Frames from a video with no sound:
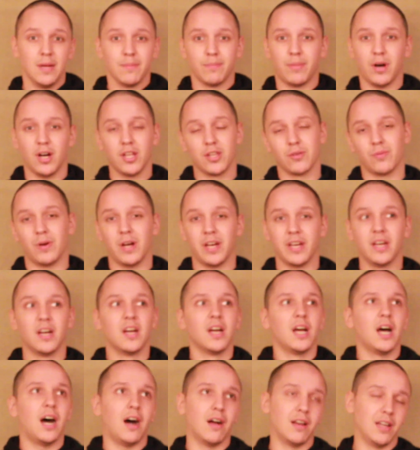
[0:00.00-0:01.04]
But either way,
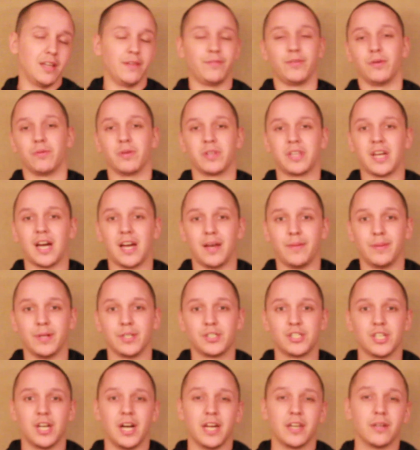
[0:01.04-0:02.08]
I'll leave you with that
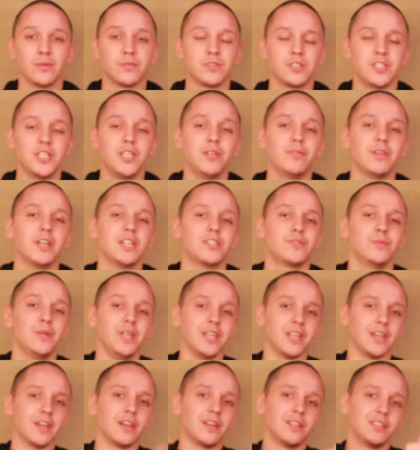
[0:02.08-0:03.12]
image, and I'll see you next
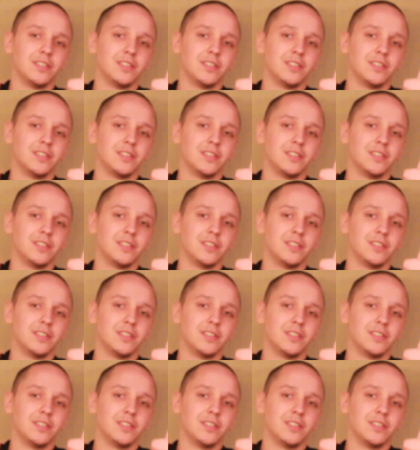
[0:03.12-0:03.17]
week.